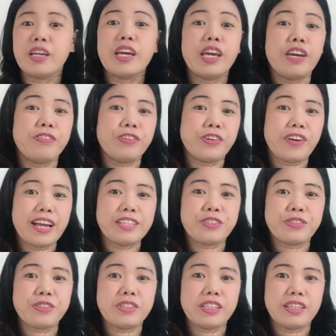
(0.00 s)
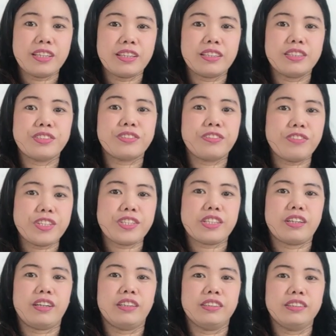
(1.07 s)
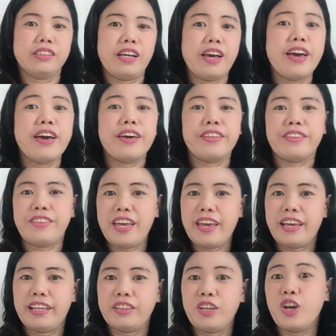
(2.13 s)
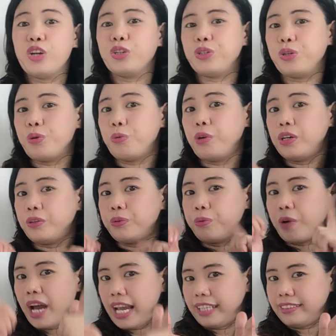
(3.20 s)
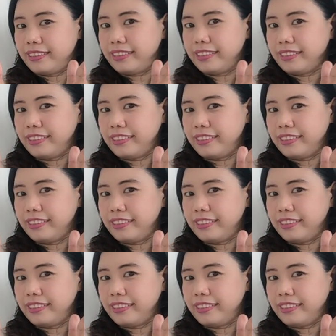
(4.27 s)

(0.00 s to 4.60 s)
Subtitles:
If your answer is physical, then you are right.